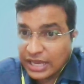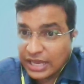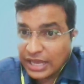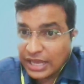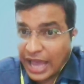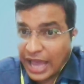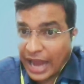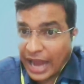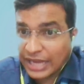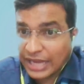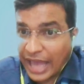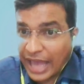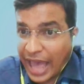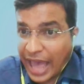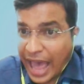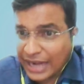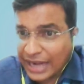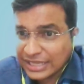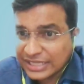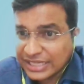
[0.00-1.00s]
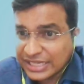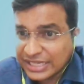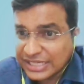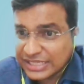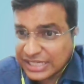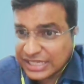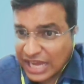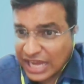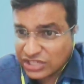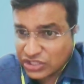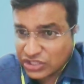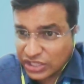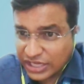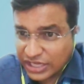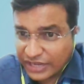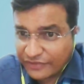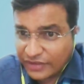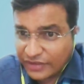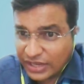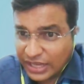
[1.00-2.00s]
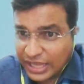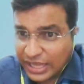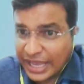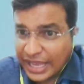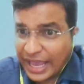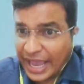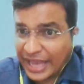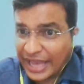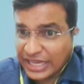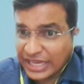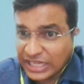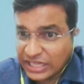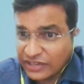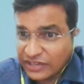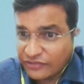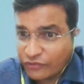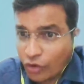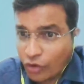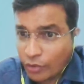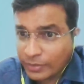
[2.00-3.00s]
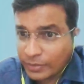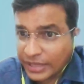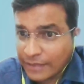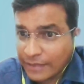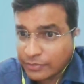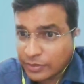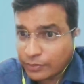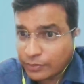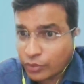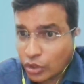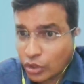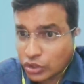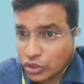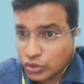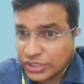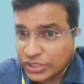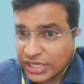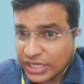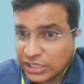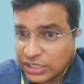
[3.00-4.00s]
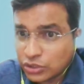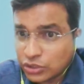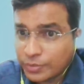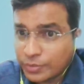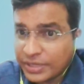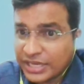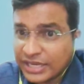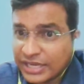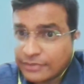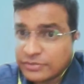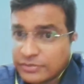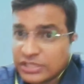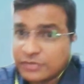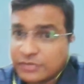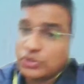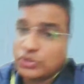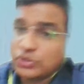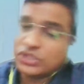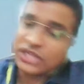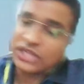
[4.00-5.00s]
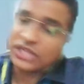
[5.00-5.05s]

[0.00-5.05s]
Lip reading: and at the international level? Any reform can be brought to settle domain name disputes.